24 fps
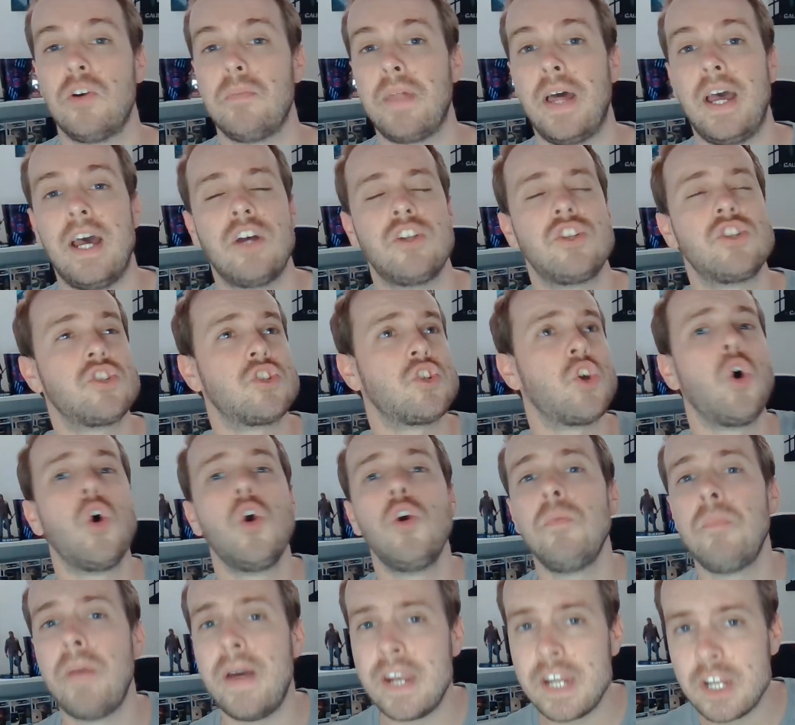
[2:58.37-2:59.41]
that has so
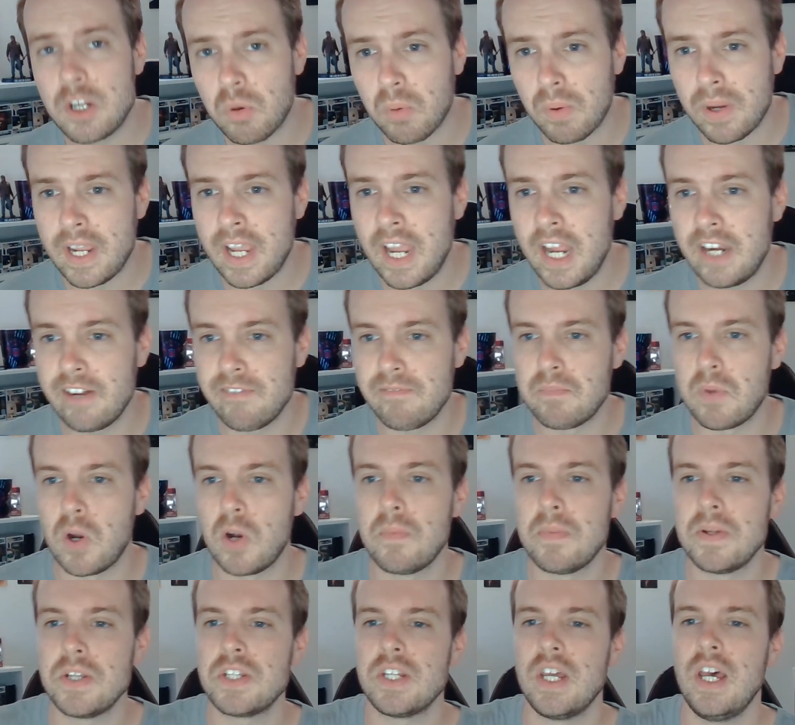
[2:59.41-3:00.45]
many creative
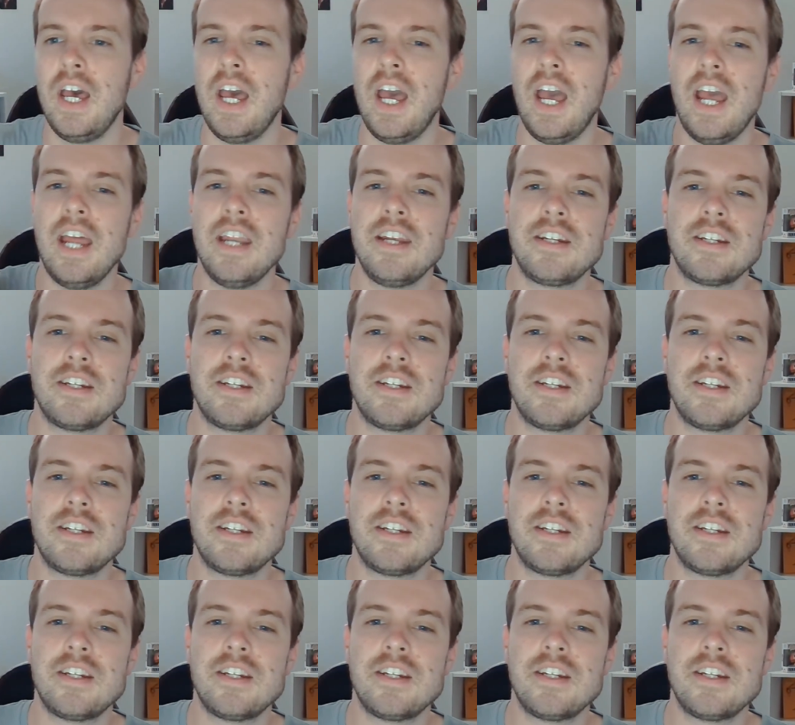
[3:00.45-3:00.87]
moments and